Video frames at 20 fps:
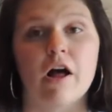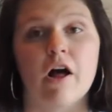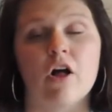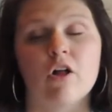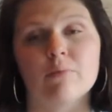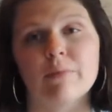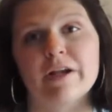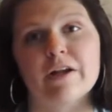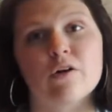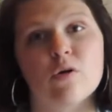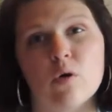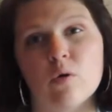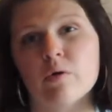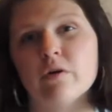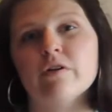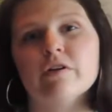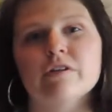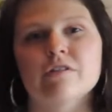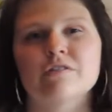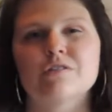all my
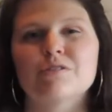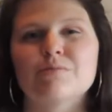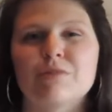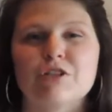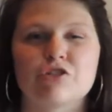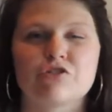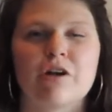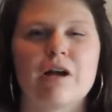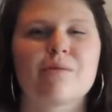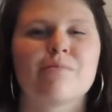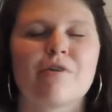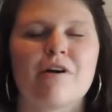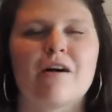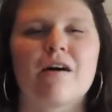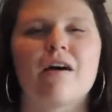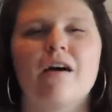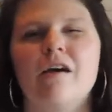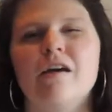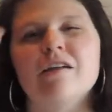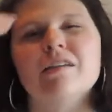cords, my
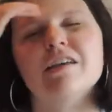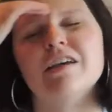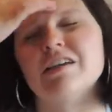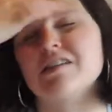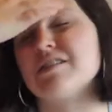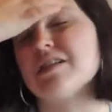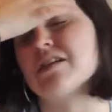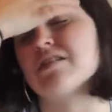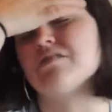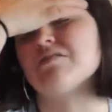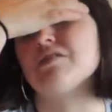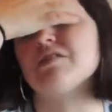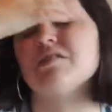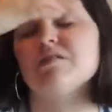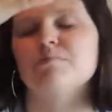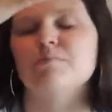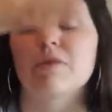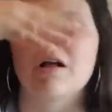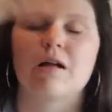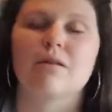tripod,
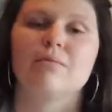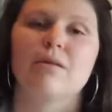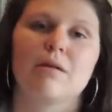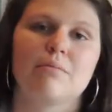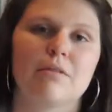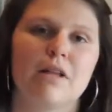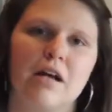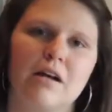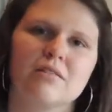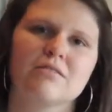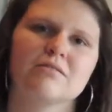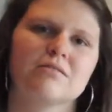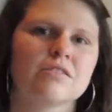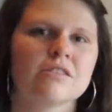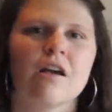accessories, blah blah blah.